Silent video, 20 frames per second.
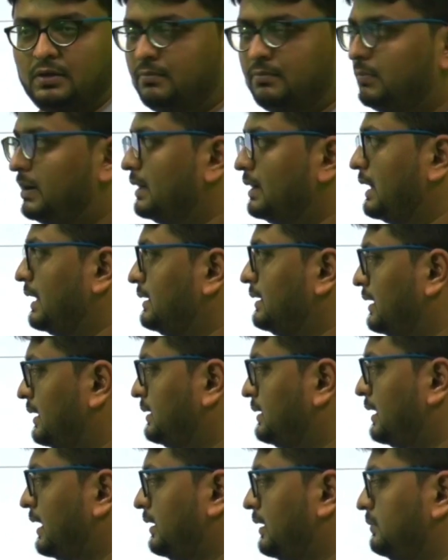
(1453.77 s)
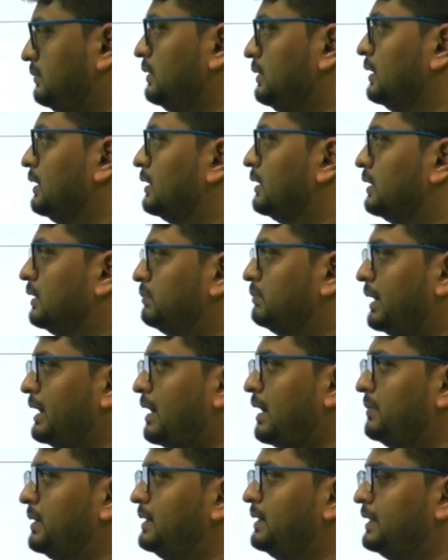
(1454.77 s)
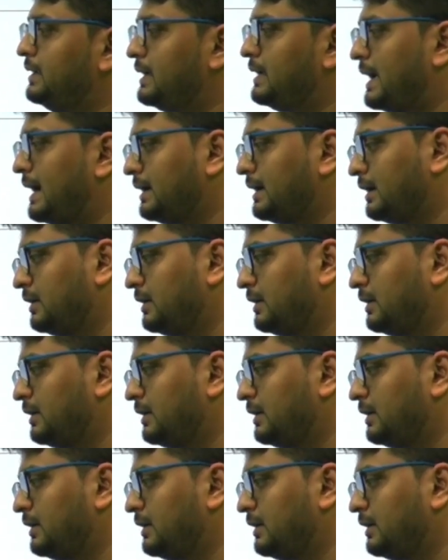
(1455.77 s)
But at that time, by Amending Act,